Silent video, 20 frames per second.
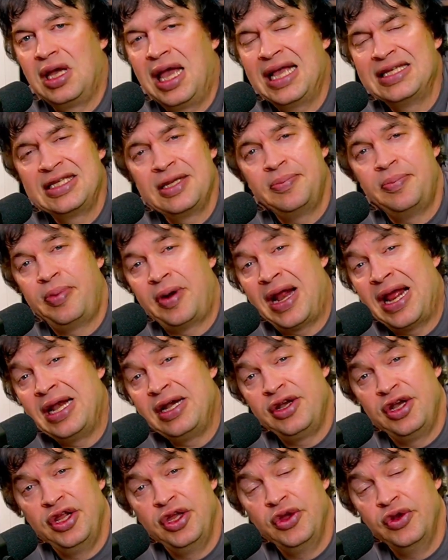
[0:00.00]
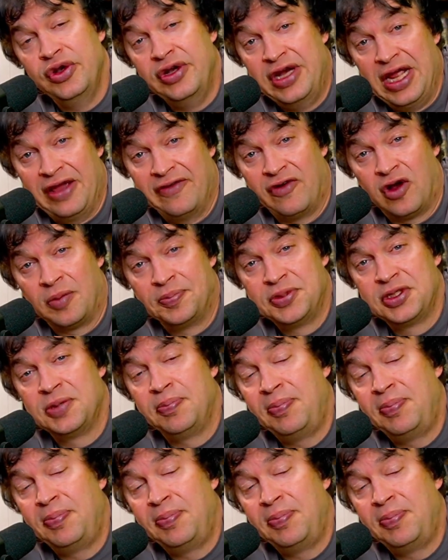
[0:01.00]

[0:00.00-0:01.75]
As a brand new DevOps